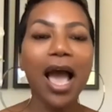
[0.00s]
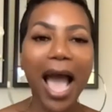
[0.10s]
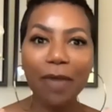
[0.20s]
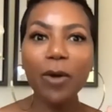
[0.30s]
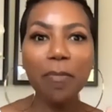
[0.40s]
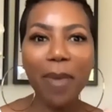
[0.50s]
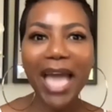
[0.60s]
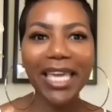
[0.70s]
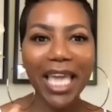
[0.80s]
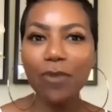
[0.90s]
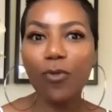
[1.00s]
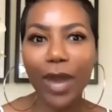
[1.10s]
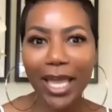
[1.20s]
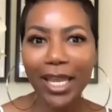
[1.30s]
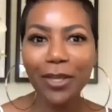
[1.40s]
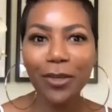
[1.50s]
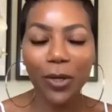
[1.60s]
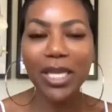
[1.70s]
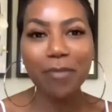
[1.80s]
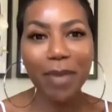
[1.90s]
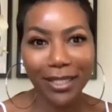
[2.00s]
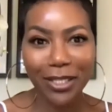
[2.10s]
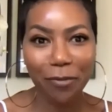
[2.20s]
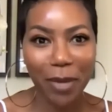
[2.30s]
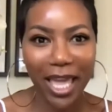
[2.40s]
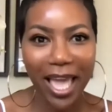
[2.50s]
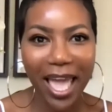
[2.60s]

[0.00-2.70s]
I went back and read your email to me.